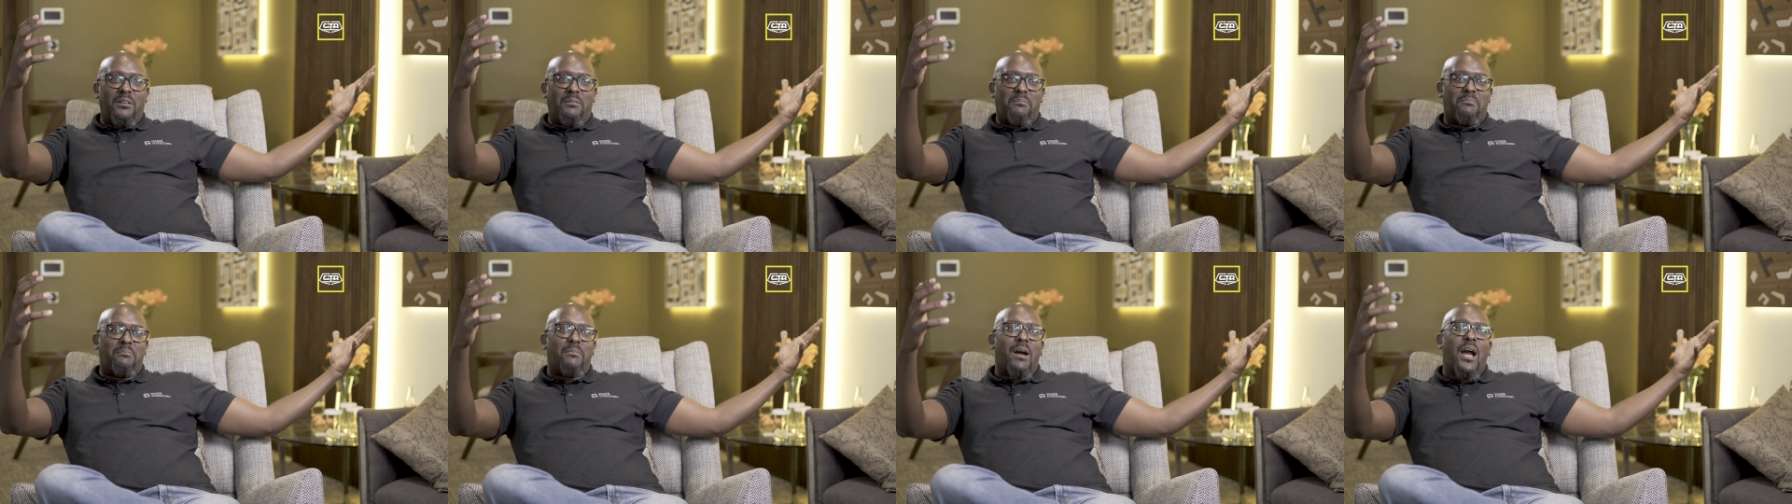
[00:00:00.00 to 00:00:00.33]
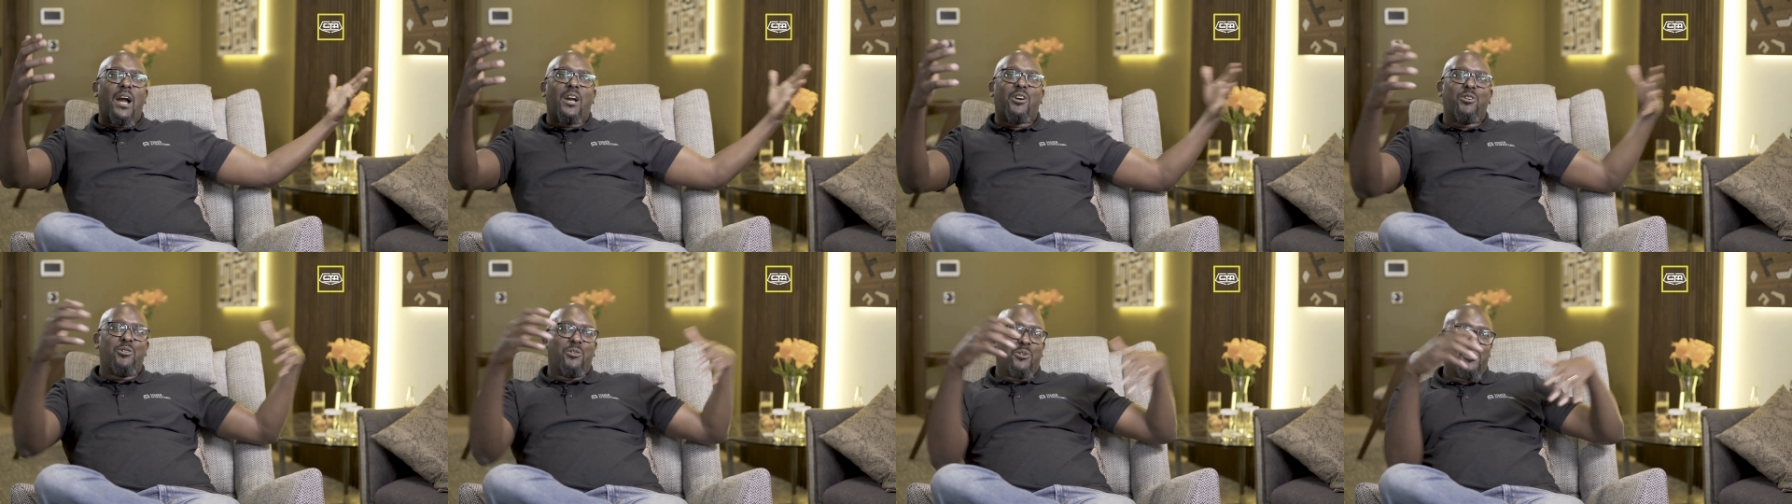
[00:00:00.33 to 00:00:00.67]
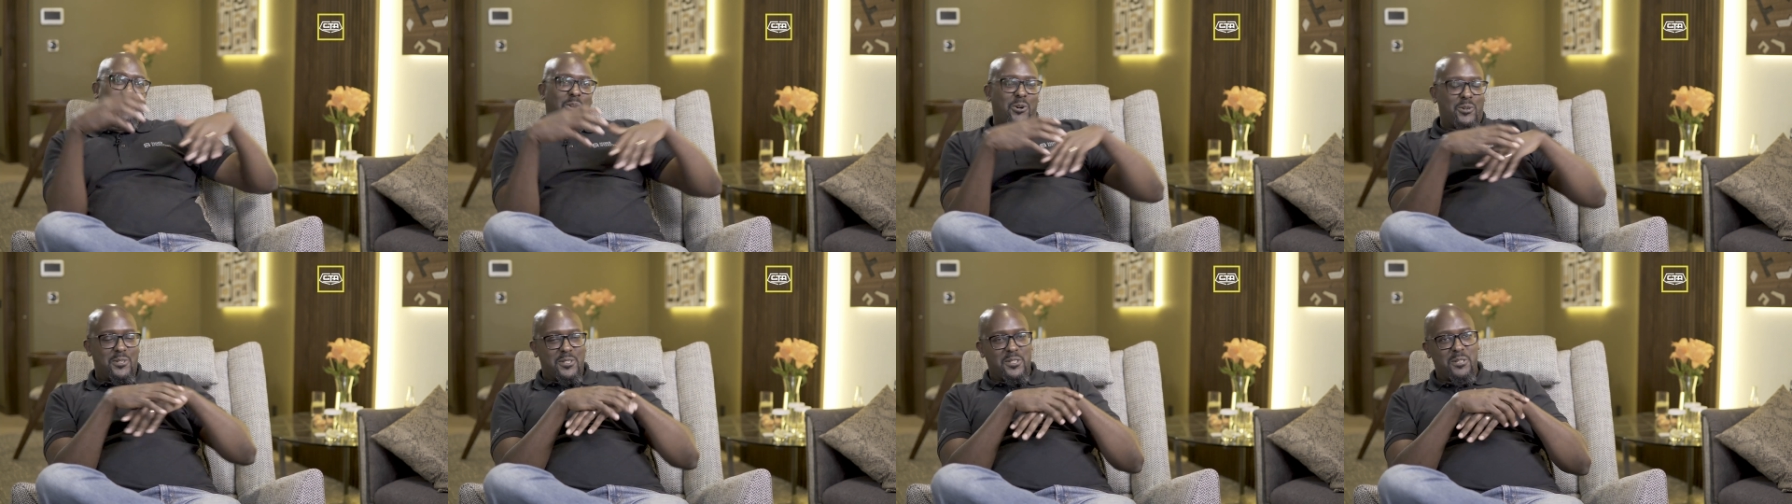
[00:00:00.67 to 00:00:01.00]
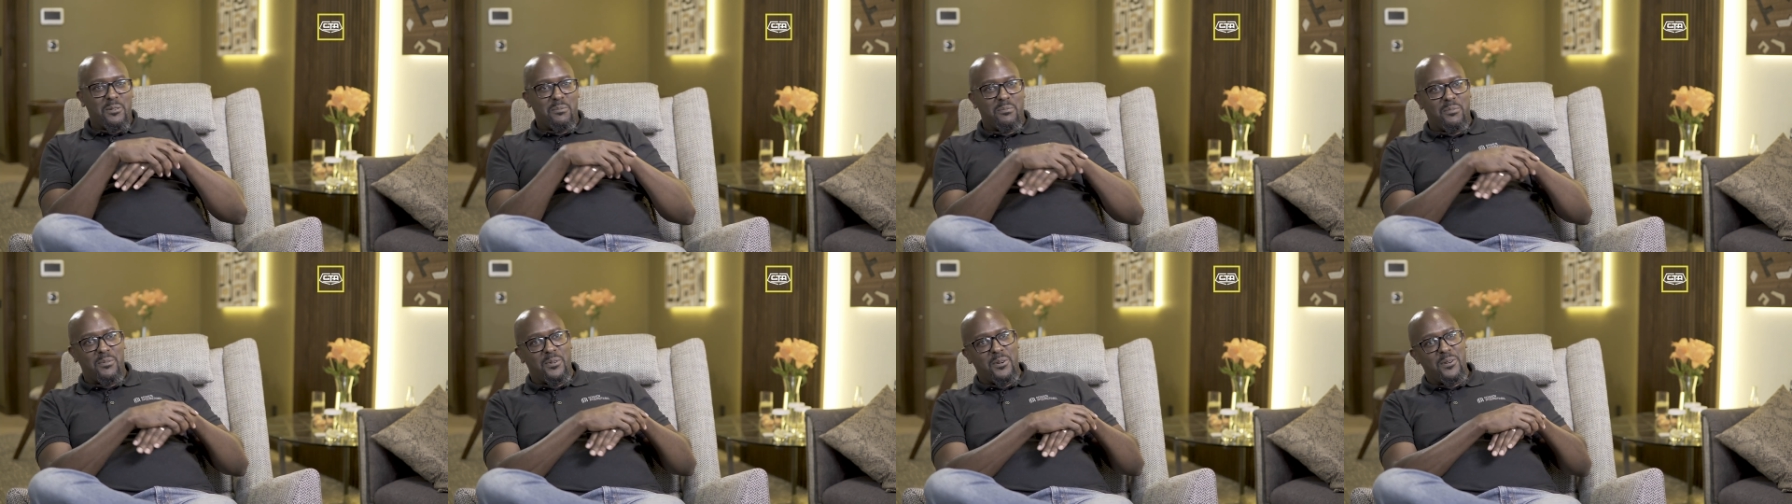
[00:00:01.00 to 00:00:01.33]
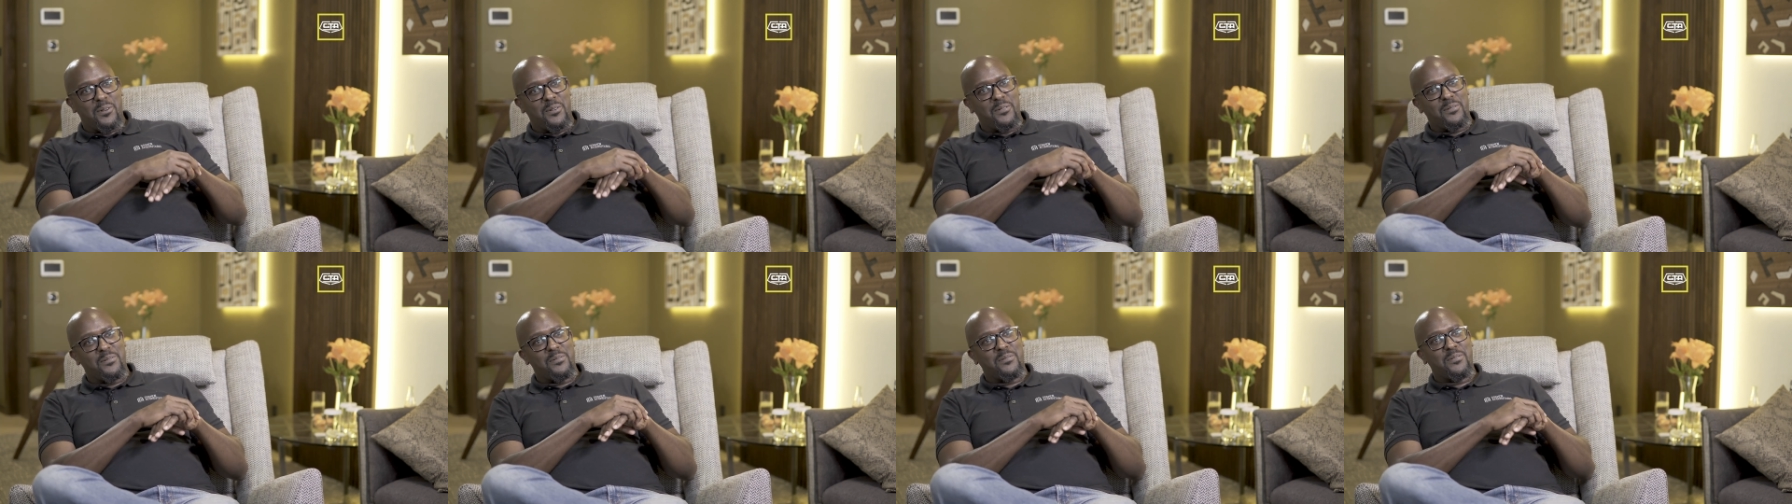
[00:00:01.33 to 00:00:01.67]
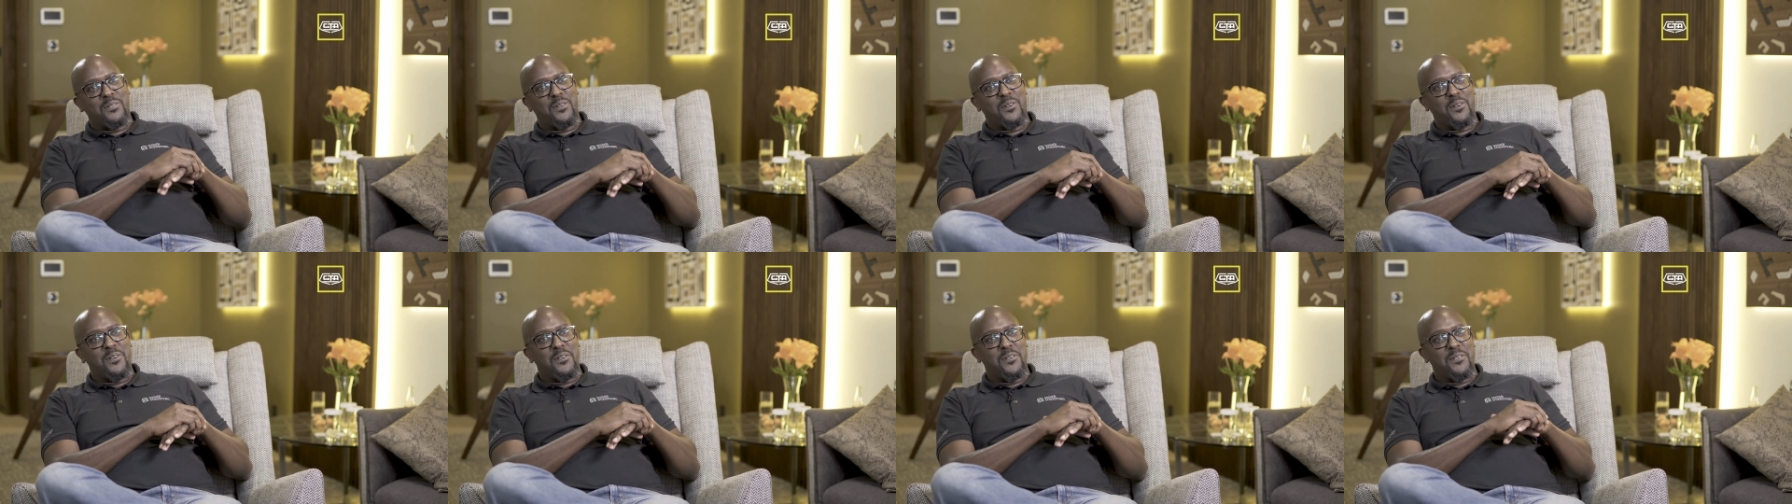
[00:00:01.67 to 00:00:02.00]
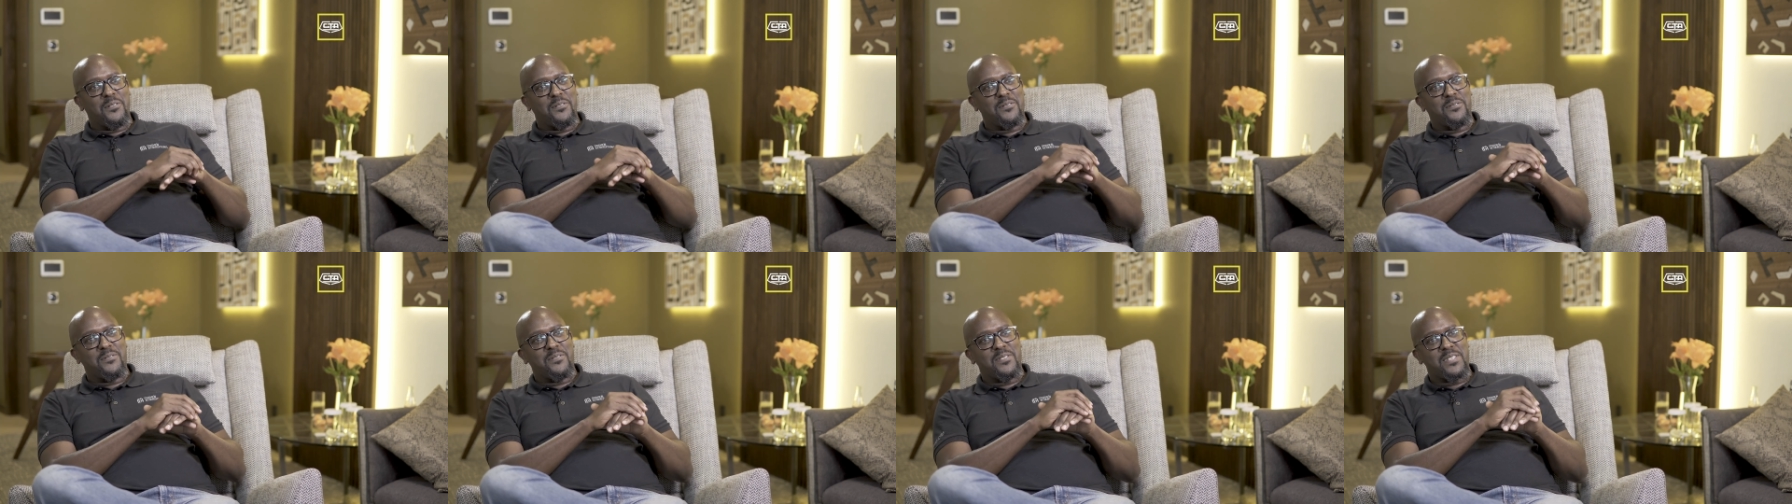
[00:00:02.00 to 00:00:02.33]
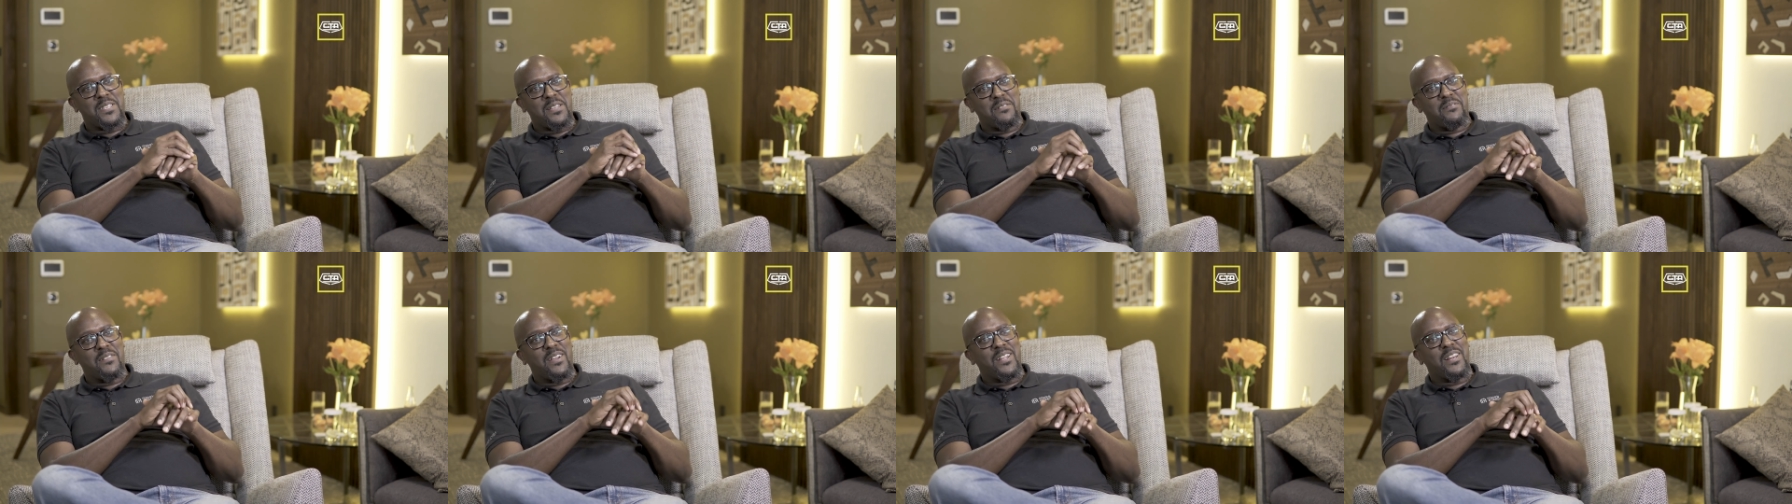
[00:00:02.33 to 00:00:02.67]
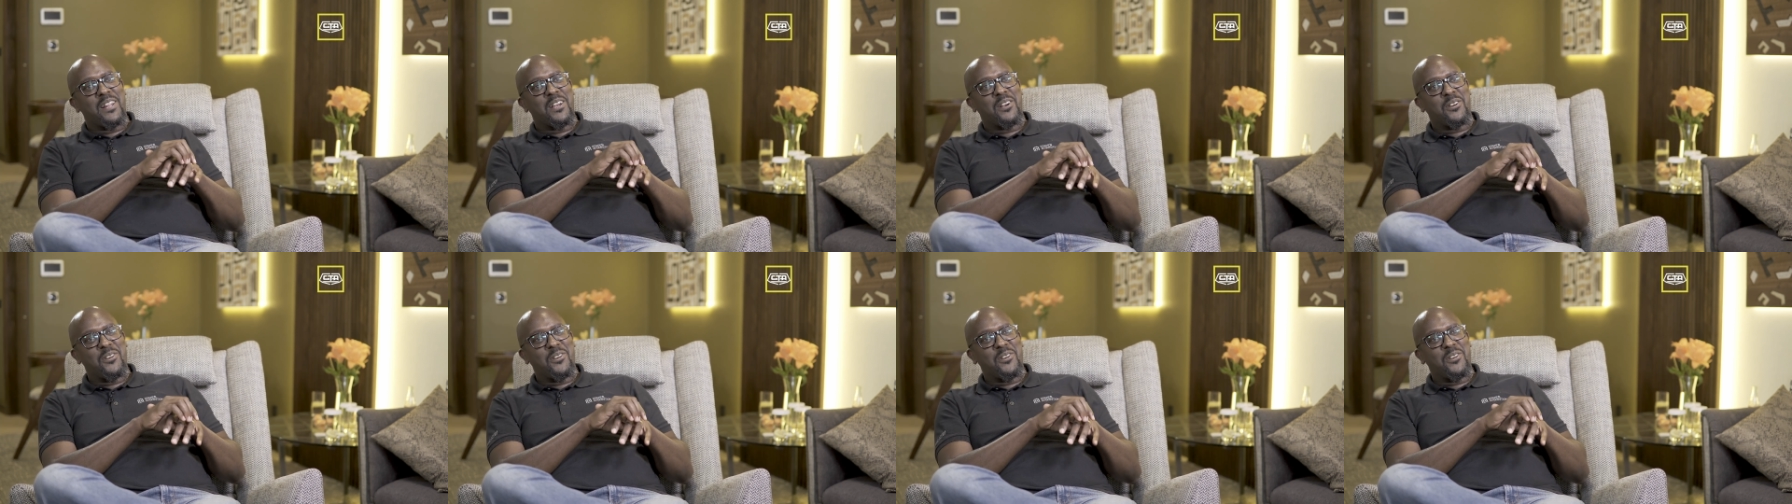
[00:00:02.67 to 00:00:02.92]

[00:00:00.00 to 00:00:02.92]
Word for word: macrocosm of, of Savannah